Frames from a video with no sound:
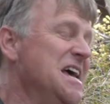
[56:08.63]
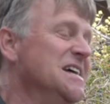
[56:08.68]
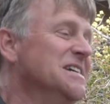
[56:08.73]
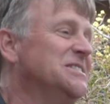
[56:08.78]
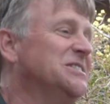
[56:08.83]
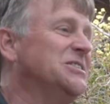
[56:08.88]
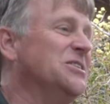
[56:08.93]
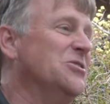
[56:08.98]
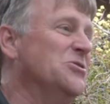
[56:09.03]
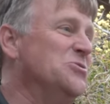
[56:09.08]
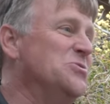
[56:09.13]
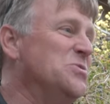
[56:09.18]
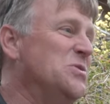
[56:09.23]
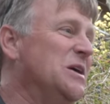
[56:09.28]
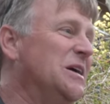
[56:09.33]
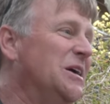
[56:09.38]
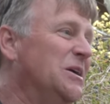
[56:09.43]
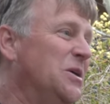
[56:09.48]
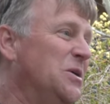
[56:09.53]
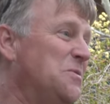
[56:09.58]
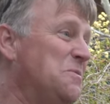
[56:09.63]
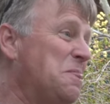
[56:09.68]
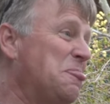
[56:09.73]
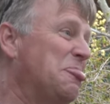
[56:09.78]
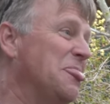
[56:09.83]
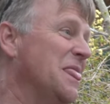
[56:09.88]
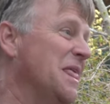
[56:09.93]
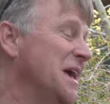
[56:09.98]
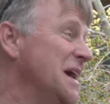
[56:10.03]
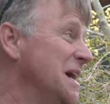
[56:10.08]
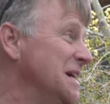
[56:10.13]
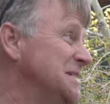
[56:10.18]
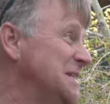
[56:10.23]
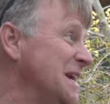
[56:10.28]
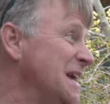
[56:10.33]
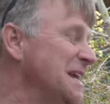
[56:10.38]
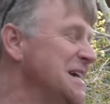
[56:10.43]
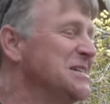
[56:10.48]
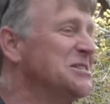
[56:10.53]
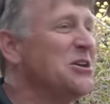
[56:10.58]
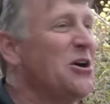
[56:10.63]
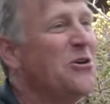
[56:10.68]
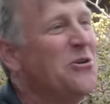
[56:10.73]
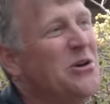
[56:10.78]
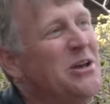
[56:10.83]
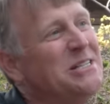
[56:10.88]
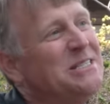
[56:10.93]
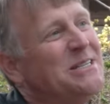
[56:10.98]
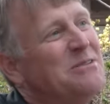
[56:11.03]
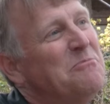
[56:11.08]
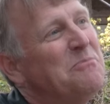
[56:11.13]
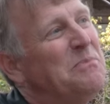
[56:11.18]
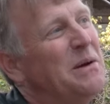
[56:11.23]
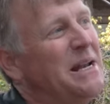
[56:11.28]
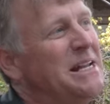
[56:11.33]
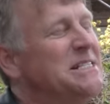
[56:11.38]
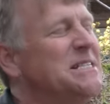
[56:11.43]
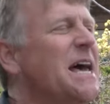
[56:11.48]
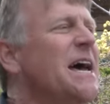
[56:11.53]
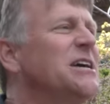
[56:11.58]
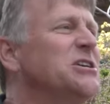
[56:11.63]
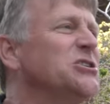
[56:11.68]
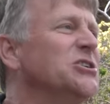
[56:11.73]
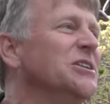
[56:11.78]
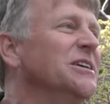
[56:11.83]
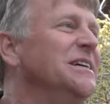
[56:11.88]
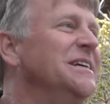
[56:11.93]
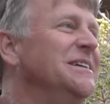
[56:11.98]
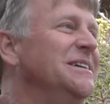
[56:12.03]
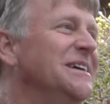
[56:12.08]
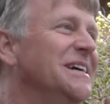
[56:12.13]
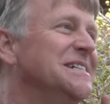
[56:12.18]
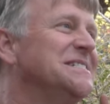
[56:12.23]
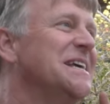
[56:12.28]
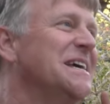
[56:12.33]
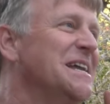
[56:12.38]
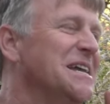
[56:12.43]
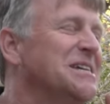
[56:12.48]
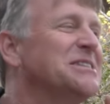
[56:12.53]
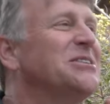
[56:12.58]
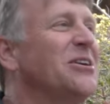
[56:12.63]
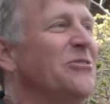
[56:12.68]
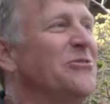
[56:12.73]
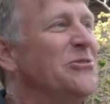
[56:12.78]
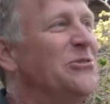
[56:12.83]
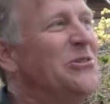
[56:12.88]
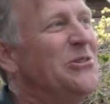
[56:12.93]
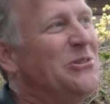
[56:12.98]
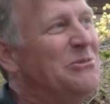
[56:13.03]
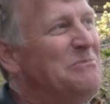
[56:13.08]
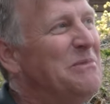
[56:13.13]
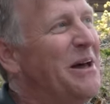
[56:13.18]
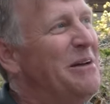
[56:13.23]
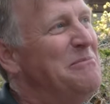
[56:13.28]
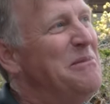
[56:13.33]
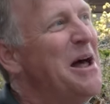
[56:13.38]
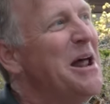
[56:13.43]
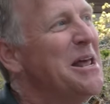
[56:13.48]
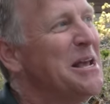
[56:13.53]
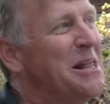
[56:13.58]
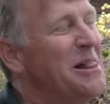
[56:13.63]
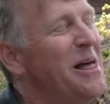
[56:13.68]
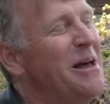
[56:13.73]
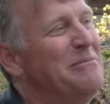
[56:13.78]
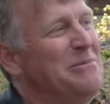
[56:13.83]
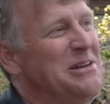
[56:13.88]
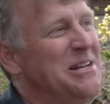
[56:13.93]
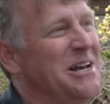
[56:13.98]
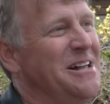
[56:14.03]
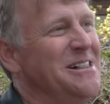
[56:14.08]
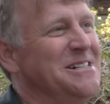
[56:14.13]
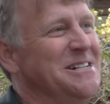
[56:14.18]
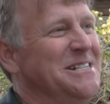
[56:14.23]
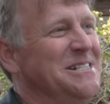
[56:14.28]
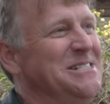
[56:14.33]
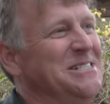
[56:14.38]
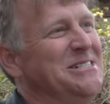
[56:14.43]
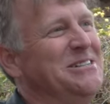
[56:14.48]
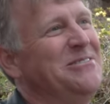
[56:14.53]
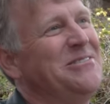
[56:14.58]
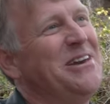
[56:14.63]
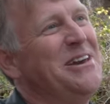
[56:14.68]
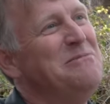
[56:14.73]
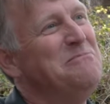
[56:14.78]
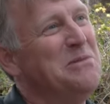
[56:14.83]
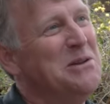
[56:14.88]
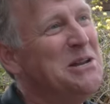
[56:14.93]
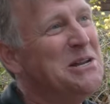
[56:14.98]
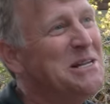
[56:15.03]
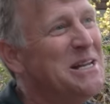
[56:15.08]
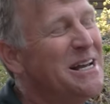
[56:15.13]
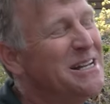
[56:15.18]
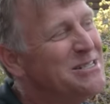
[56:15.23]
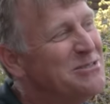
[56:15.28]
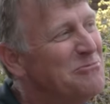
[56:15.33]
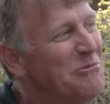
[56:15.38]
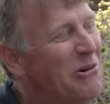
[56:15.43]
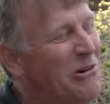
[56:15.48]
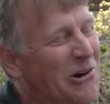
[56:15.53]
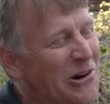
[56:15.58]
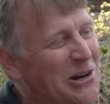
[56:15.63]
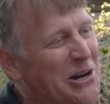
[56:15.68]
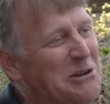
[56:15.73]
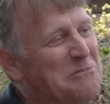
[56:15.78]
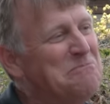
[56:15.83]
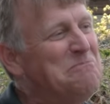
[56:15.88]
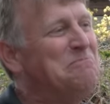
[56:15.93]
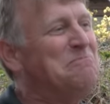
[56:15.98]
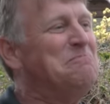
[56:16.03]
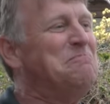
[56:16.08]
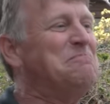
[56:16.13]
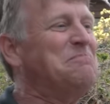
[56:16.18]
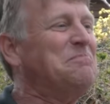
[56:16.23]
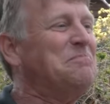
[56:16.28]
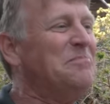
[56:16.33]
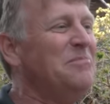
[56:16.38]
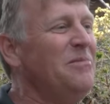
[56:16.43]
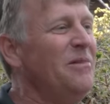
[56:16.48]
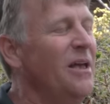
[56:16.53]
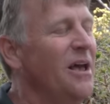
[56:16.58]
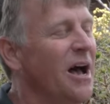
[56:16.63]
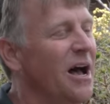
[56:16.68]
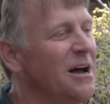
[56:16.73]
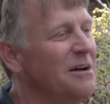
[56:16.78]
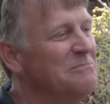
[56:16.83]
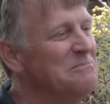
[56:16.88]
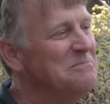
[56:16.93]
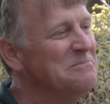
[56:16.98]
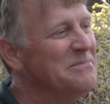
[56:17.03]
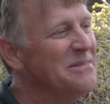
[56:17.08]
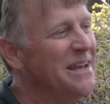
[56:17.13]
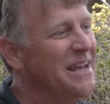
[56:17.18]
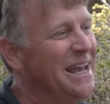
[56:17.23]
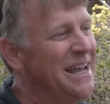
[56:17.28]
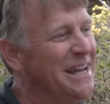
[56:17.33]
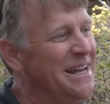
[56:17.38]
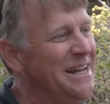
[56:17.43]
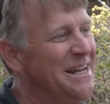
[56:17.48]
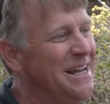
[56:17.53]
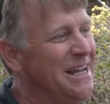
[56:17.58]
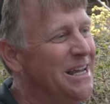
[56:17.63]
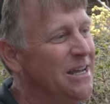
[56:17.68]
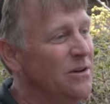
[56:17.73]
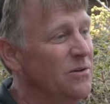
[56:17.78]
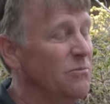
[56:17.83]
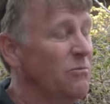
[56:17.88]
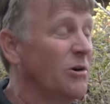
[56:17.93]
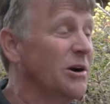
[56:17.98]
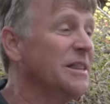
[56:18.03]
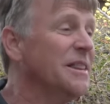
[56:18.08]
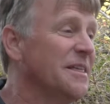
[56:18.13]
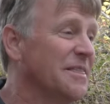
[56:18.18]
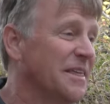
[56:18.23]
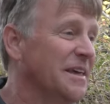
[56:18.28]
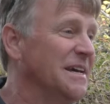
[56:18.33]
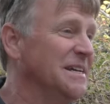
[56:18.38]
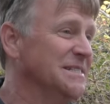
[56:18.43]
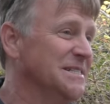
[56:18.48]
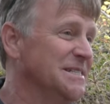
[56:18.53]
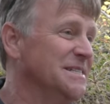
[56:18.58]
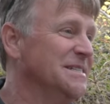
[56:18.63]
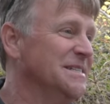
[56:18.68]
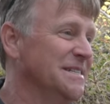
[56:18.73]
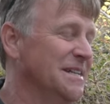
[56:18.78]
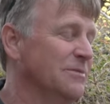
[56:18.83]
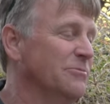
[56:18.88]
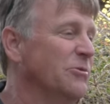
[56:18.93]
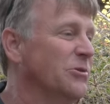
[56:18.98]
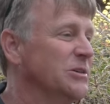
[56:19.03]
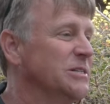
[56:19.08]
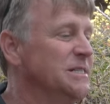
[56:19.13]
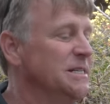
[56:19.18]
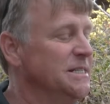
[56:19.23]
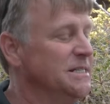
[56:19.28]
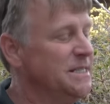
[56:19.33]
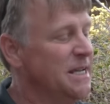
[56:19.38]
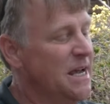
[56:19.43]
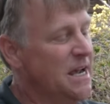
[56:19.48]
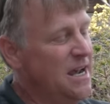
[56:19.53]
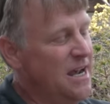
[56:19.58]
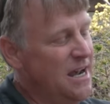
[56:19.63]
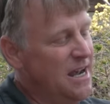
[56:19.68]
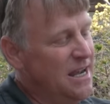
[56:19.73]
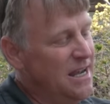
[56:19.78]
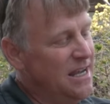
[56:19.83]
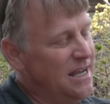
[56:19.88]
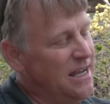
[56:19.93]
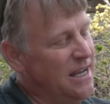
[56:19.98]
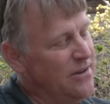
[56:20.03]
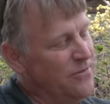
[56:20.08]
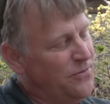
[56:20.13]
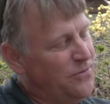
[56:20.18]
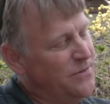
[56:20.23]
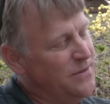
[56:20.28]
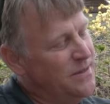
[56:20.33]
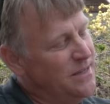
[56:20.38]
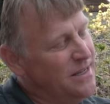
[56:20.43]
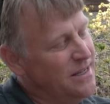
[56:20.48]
so it's anecdotal. It's anecdotal, it but it's actually it's anecdotal. I'm not a climatologist, okay, but it does work. Um, and it, one of the things that works is if